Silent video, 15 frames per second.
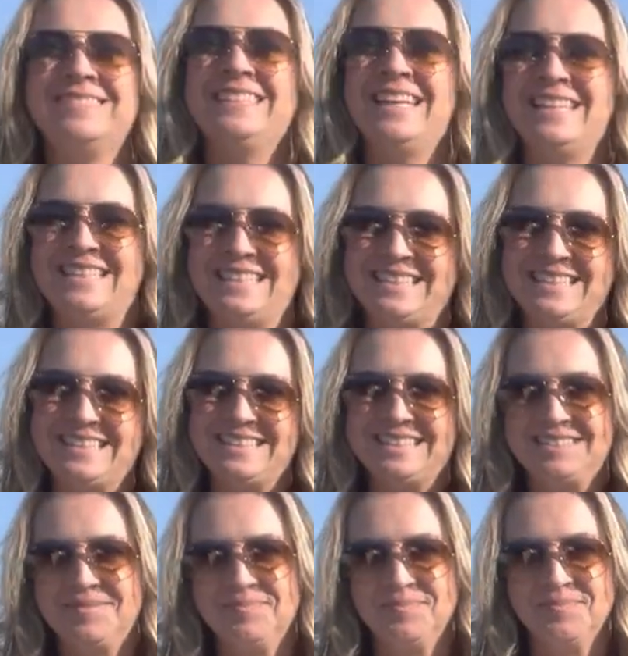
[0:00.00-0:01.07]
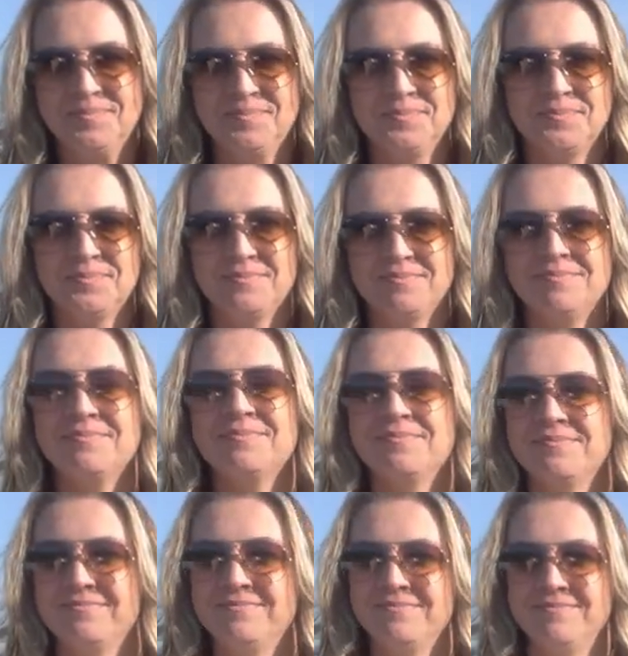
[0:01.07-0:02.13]

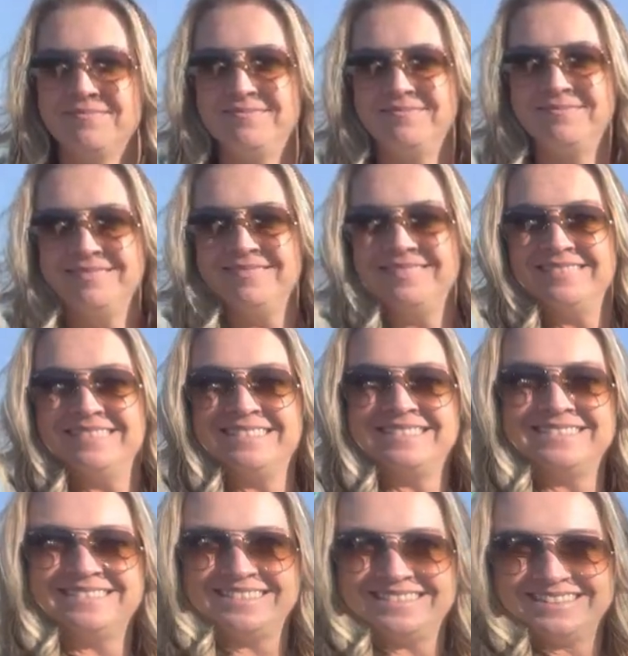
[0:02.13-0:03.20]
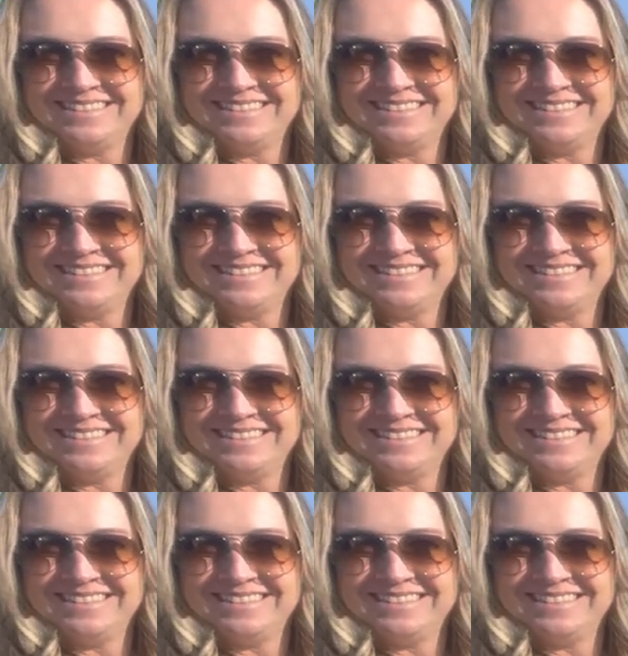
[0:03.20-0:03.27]
No words are spoken by the person on screen.